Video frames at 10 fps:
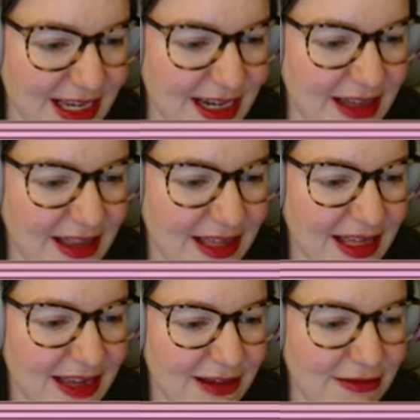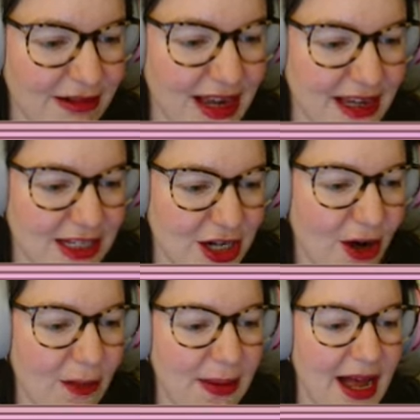in the right
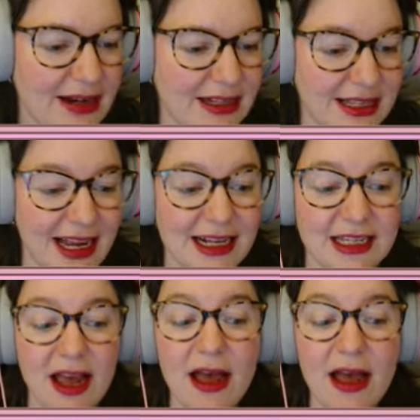top and select...